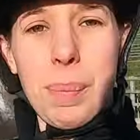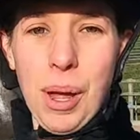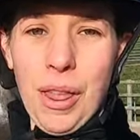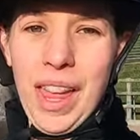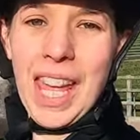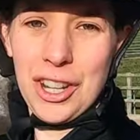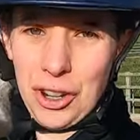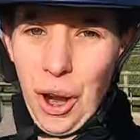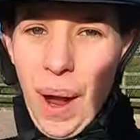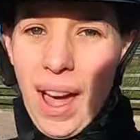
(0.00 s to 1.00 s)
put the
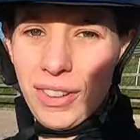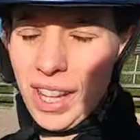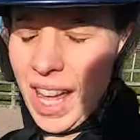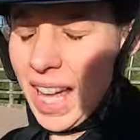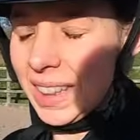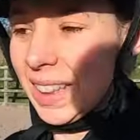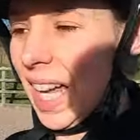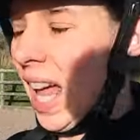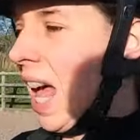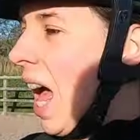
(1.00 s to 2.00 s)
intro after this
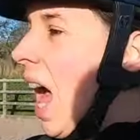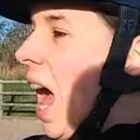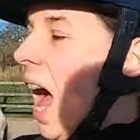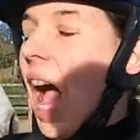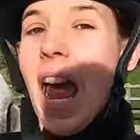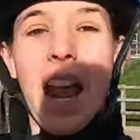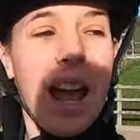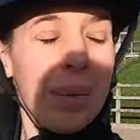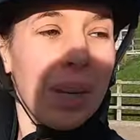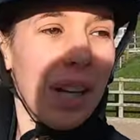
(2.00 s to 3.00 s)
and
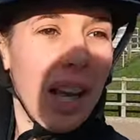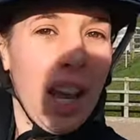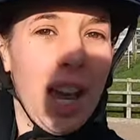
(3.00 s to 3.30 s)
I'm going to